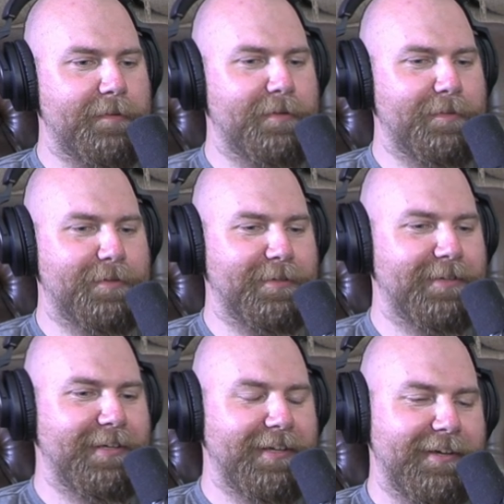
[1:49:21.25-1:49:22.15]
I
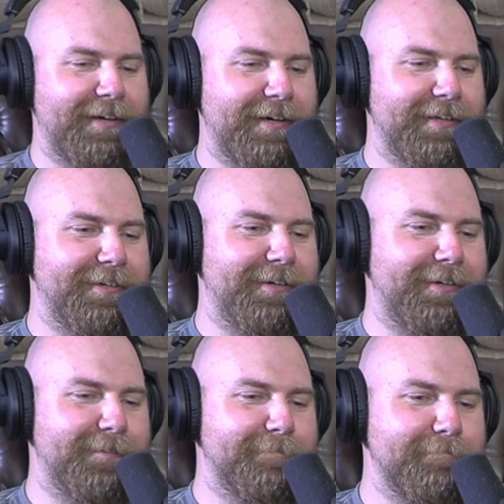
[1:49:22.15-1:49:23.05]
remember
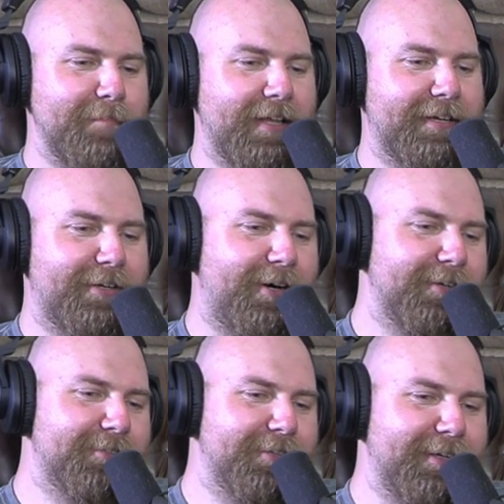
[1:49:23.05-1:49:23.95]
I
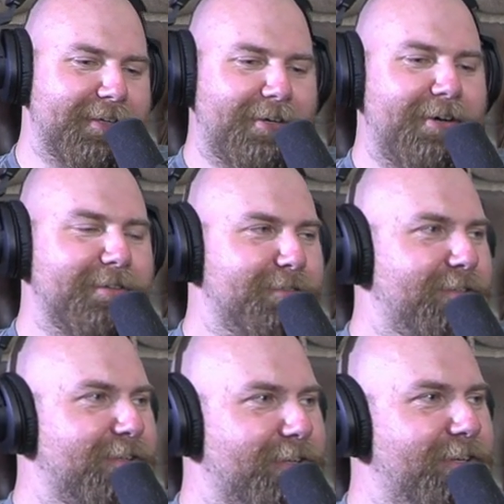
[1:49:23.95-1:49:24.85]
cocked
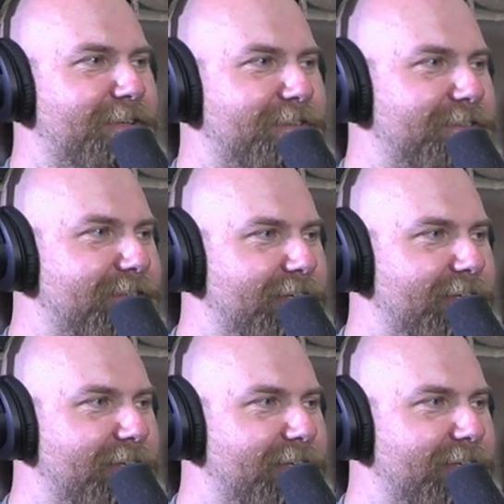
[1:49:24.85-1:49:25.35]
a gun.